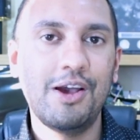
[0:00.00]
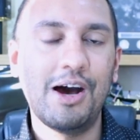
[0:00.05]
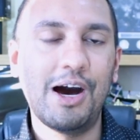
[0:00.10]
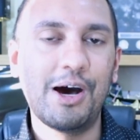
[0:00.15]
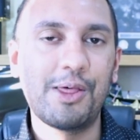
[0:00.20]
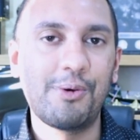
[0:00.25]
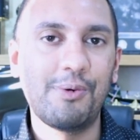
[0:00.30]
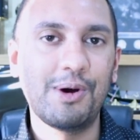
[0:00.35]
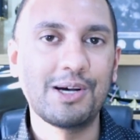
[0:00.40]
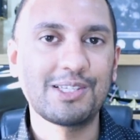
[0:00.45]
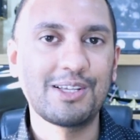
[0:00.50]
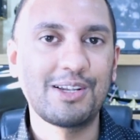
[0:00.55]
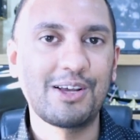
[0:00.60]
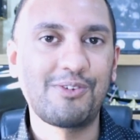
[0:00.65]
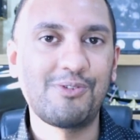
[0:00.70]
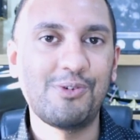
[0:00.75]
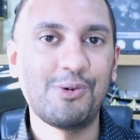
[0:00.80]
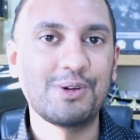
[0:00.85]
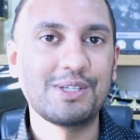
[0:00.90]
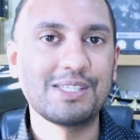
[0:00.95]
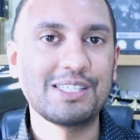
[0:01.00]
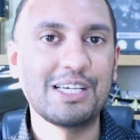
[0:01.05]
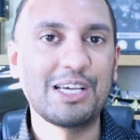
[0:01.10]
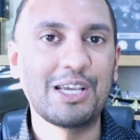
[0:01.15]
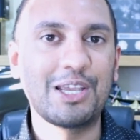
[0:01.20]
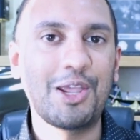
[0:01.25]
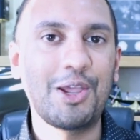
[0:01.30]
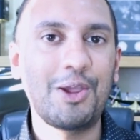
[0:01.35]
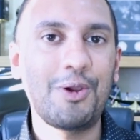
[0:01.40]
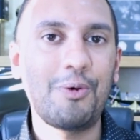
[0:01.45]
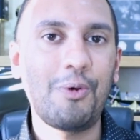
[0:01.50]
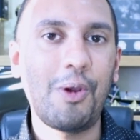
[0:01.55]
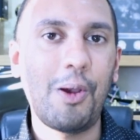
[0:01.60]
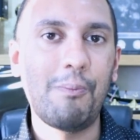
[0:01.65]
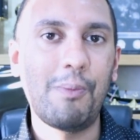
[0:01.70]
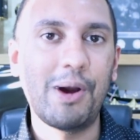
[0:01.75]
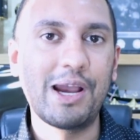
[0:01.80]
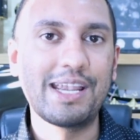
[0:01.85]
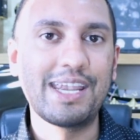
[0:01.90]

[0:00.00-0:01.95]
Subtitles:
Otherwise I look forward to seeing you in my